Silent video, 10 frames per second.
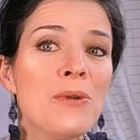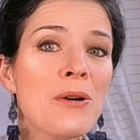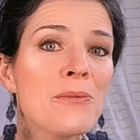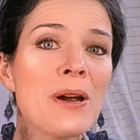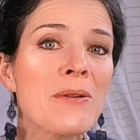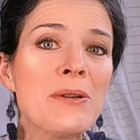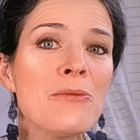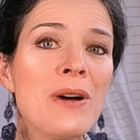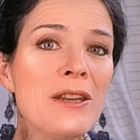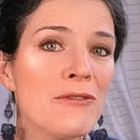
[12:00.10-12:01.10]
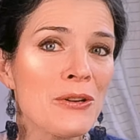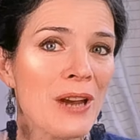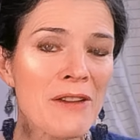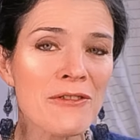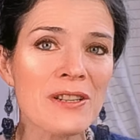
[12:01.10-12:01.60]
are wearing one of
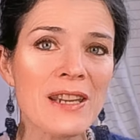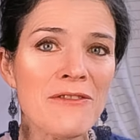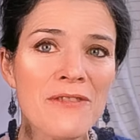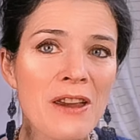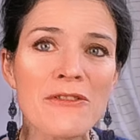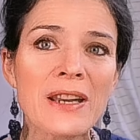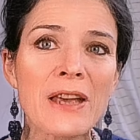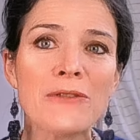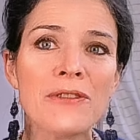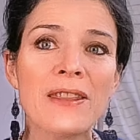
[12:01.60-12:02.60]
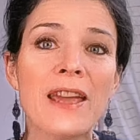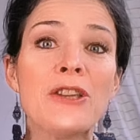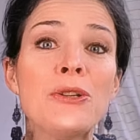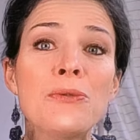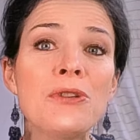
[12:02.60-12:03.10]
your everyday favorite outfit that
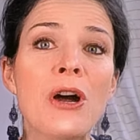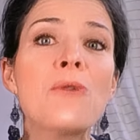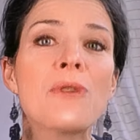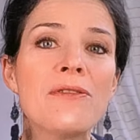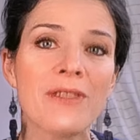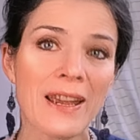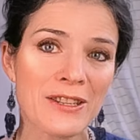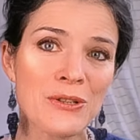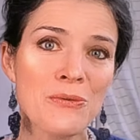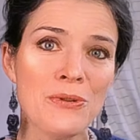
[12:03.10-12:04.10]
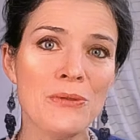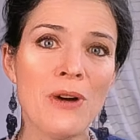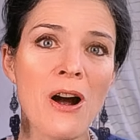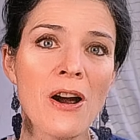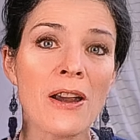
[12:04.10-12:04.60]
you know reflects who
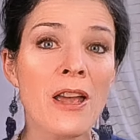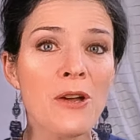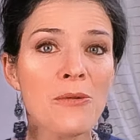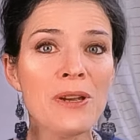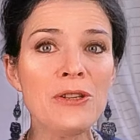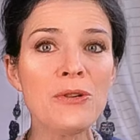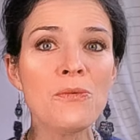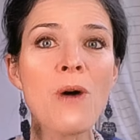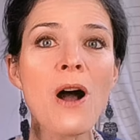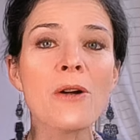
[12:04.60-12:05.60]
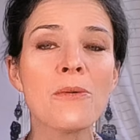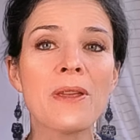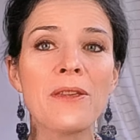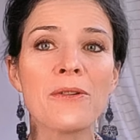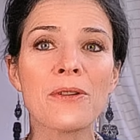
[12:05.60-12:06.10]
you are. When you walk
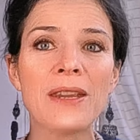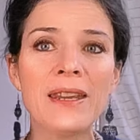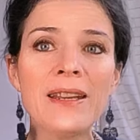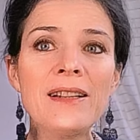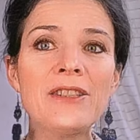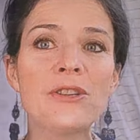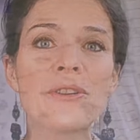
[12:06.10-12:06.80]
with your heels, your